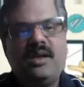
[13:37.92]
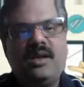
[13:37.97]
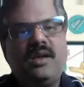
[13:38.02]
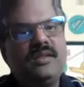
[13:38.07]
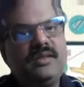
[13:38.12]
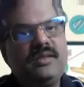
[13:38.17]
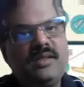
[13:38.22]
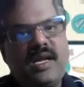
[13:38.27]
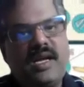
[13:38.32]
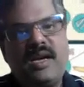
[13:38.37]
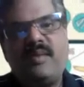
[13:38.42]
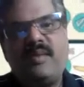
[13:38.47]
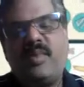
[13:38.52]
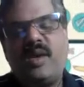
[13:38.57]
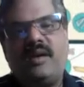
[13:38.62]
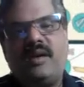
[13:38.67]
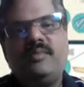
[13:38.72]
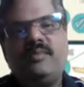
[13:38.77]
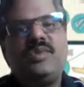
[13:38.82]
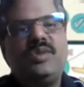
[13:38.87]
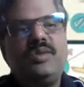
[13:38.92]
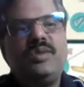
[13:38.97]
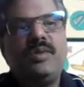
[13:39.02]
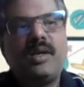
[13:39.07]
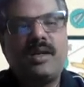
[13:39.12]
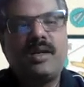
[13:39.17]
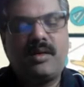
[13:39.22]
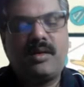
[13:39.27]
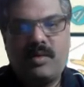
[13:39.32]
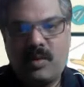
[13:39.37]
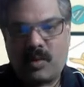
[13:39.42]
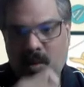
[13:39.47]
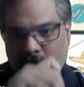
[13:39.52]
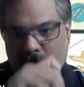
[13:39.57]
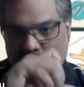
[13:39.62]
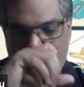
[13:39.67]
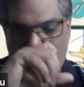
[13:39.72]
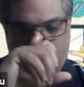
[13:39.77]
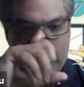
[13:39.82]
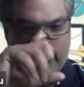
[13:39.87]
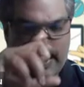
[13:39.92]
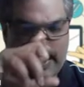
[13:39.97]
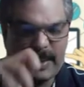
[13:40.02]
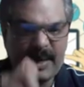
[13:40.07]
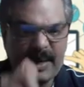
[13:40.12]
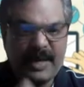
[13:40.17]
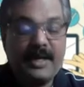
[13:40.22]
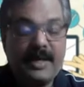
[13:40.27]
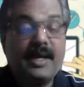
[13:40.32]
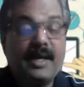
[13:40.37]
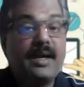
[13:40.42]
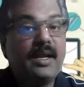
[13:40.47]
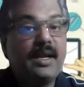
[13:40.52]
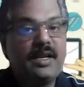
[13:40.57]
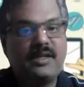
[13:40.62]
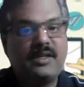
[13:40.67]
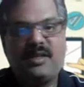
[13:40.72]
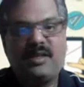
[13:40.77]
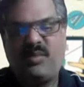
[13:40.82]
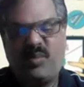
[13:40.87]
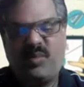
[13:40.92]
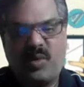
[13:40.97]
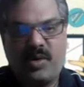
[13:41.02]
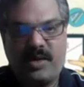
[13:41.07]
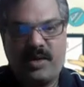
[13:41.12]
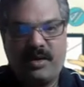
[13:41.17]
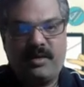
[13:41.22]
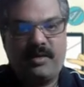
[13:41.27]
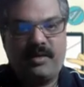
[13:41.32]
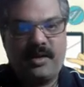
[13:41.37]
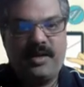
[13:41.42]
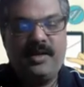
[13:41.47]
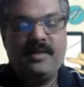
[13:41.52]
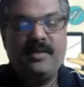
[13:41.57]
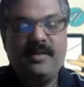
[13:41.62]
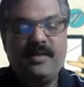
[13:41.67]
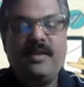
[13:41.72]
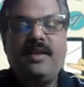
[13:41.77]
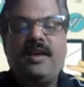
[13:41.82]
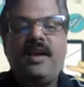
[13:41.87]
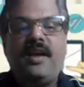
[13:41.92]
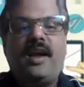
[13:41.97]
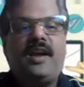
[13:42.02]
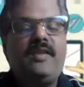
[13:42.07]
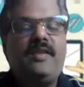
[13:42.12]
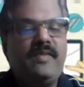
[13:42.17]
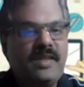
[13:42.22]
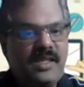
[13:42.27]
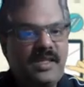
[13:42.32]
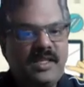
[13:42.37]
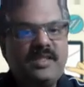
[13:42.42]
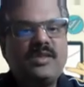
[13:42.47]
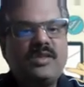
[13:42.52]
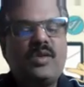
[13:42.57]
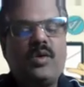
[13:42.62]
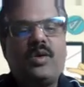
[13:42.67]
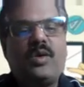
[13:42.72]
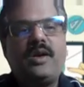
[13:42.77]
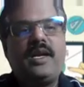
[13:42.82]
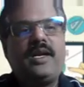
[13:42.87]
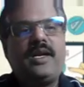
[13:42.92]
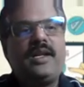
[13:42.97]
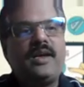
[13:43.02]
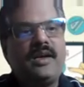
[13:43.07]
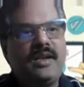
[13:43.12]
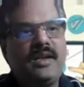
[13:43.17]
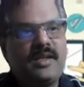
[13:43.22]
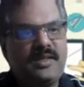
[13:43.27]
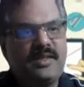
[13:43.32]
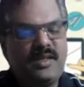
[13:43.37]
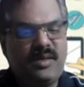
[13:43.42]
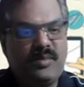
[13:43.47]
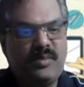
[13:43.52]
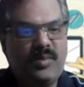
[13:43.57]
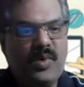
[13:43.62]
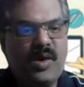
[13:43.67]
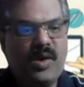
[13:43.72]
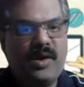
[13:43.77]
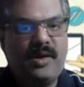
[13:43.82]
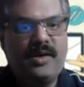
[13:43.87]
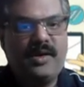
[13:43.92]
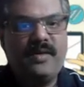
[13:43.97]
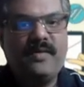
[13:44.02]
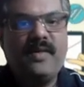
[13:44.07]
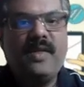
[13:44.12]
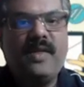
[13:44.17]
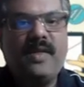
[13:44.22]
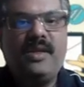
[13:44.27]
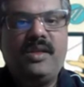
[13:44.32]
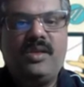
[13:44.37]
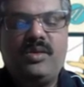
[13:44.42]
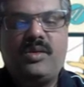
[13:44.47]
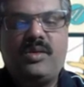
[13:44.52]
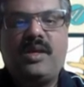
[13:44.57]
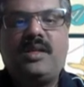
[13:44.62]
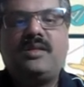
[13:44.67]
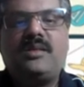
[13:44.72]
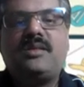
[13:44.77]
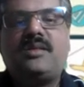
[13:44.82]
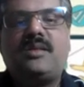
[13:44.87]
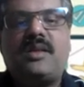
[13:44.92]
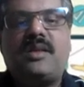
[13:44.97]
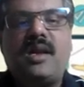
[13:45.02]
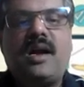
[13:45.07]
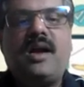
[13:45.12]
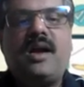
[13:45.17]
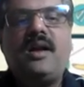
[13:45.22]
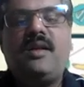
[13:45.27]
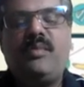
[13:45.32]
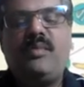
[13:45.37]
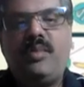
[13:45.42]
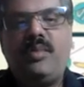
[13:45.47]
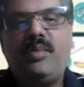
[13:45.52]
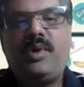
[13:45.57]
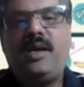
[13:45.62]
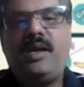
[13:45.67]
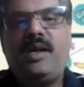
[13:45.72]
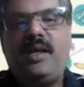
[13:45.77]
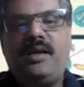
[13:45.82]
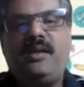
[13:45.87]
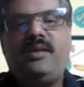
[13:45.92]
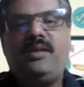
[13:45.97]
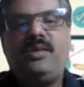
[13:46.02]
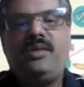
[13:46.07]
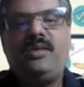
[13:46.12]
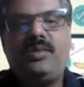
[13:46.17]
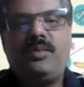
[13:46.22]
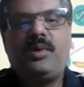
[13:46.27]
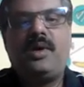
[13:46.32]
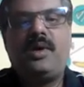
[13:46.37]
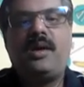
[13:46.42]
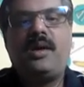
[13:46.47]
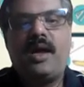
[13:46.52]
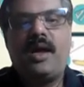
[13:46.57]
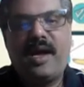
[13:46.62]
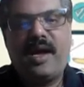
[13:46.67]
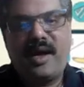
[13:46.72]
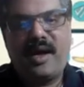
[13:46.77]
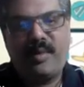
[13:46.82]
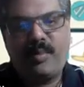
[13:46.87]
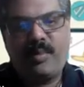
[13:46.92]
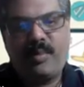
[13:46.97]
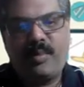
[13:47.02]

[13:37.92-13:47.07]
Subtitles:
that becomes your core data collection point, right? And with this core data collection point, you can start building your app.